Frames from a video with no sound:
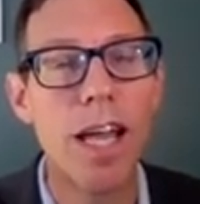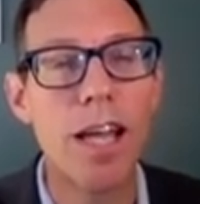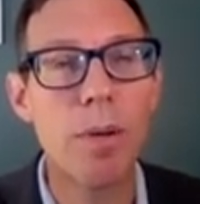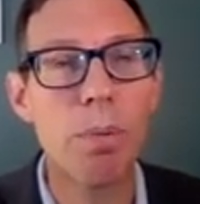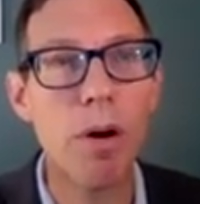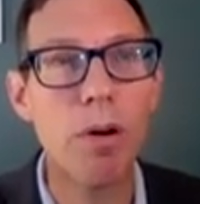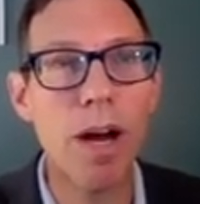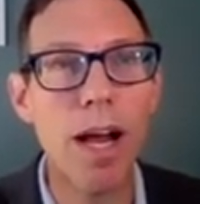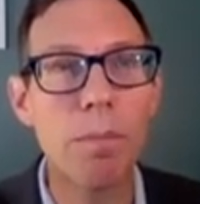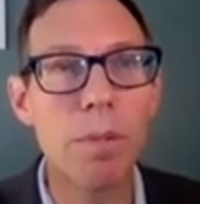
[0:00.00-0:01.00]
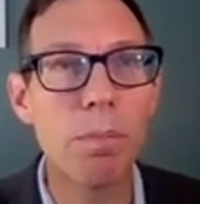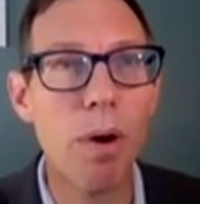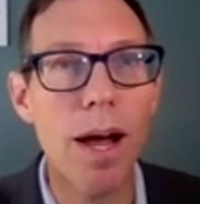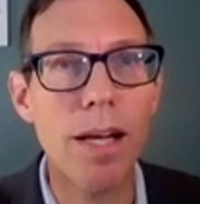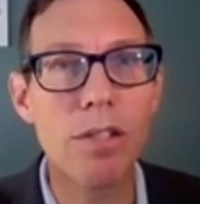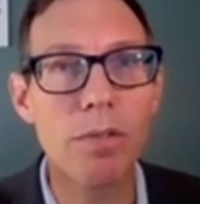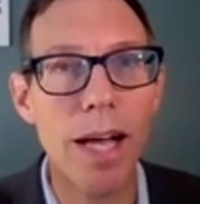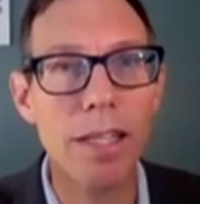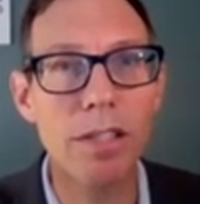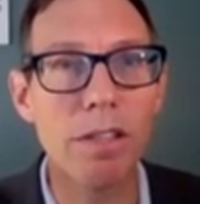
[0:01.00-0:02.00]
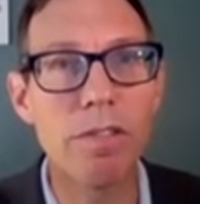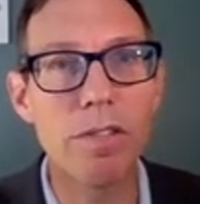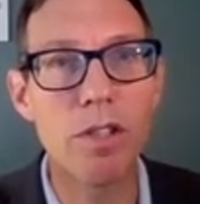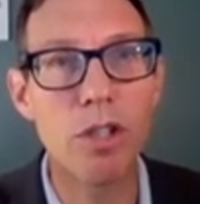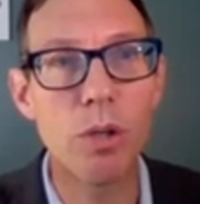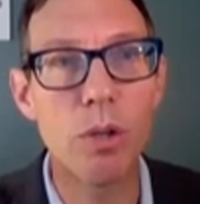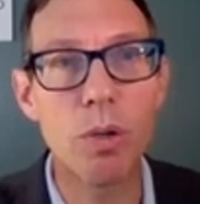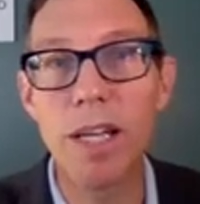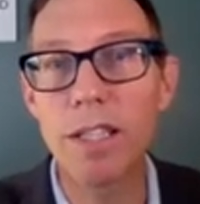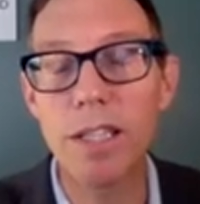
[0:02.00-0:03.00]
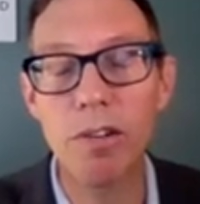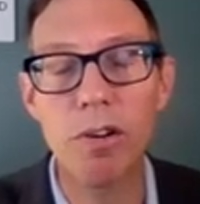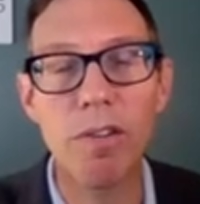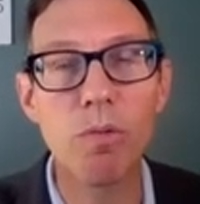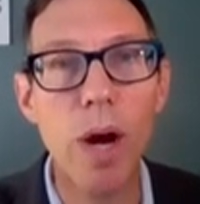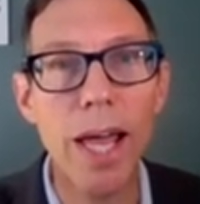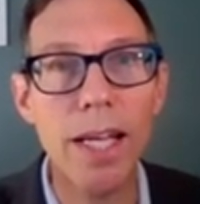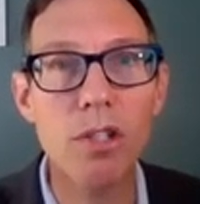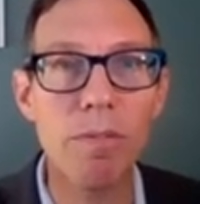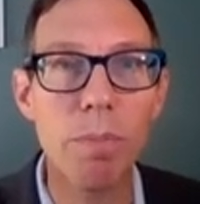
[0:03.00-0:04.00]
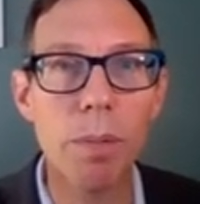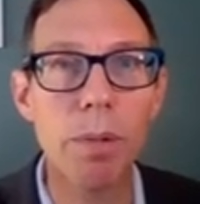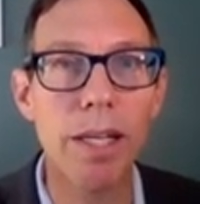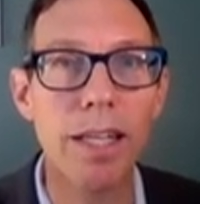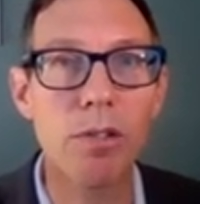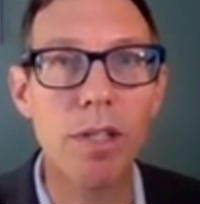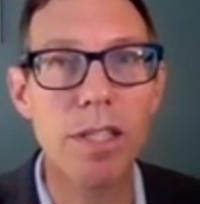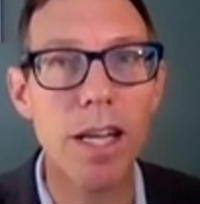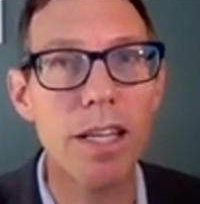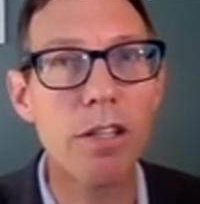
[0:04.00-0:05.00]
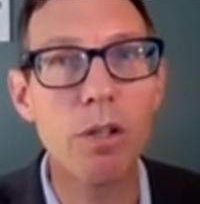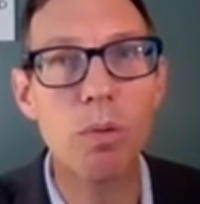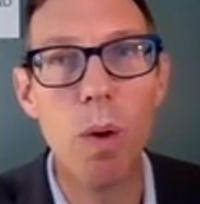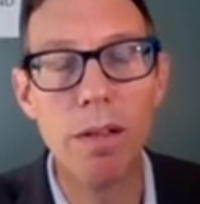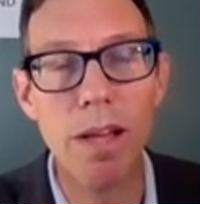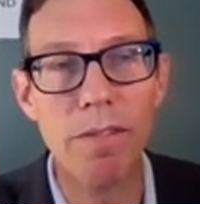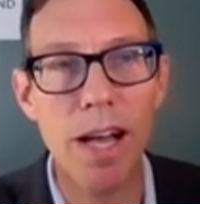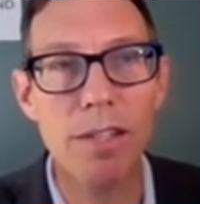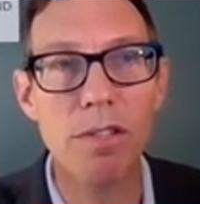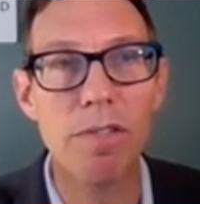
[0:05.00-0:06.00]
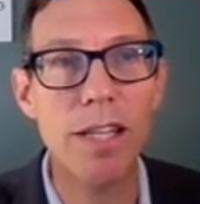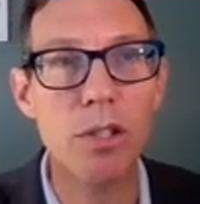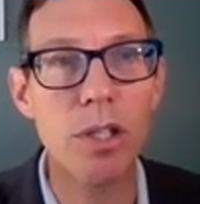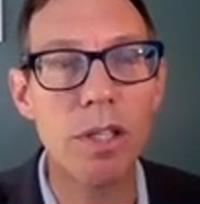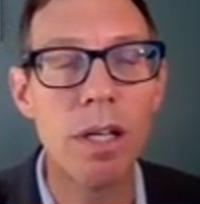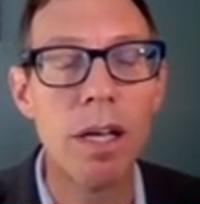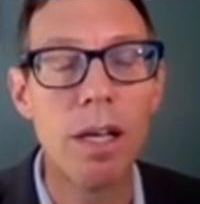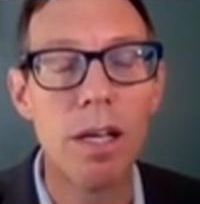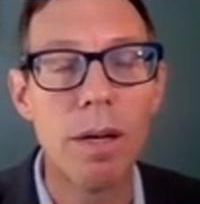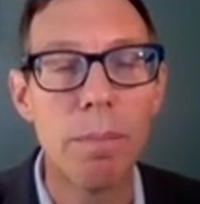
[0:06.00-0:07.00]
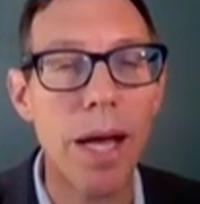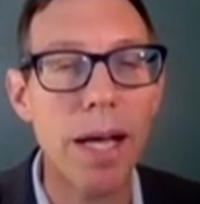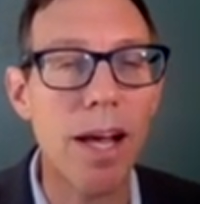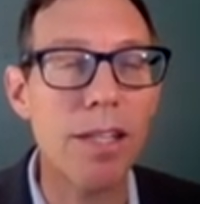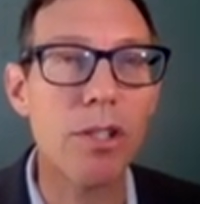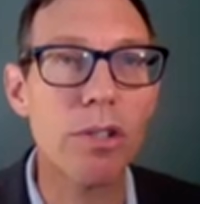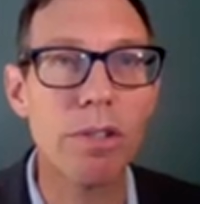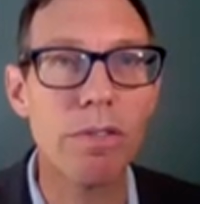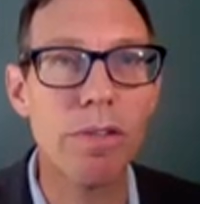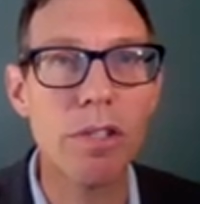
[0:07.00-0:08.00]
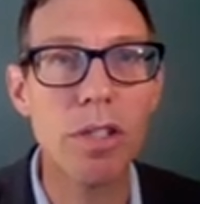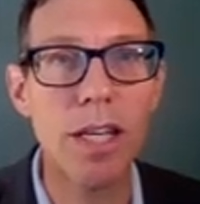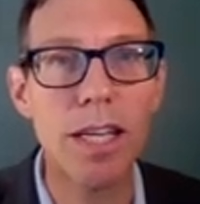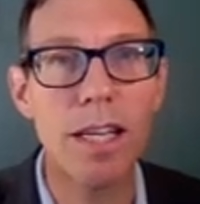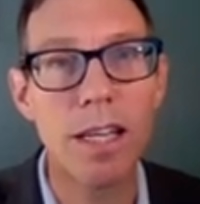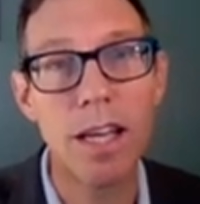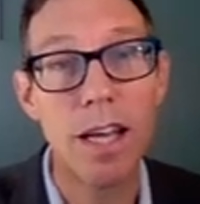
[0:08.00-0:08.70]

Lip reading: in the program's broad directive to consider a range of public interests that include wildlife conservation, biological diversity,